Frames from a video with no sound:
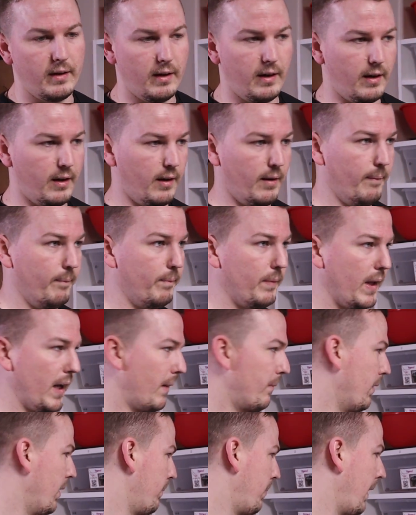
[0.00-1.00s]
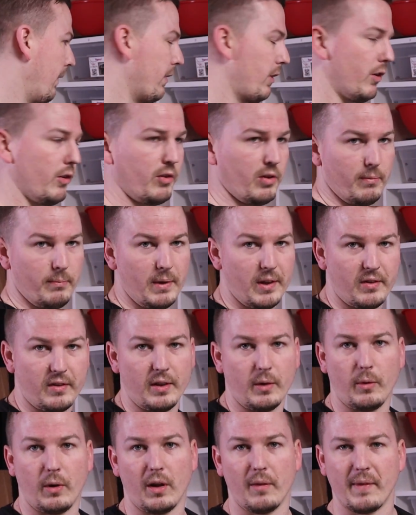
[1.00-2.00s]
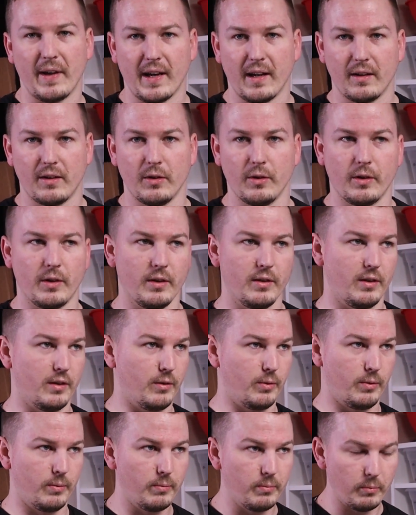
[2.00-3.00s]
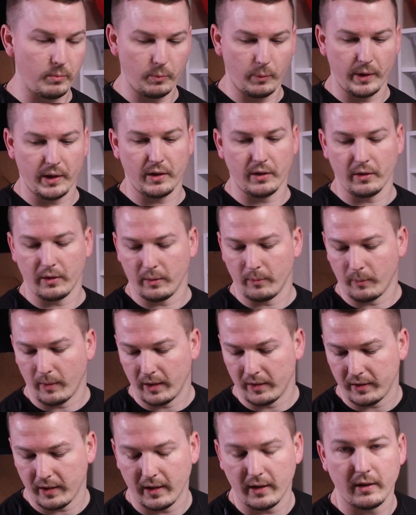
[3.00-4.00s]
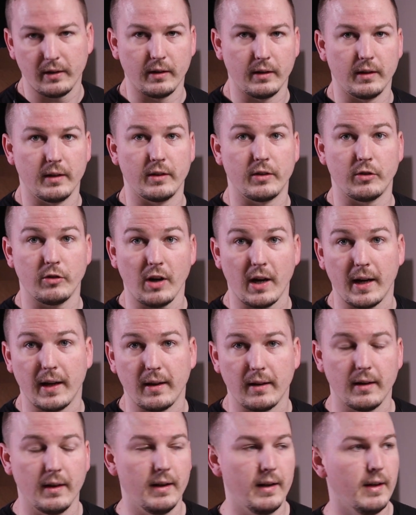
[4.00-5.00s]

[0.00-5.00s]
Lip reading: And I'm gonna probably do some misting while I'm at it too, because it's winter in Montana and it's dry.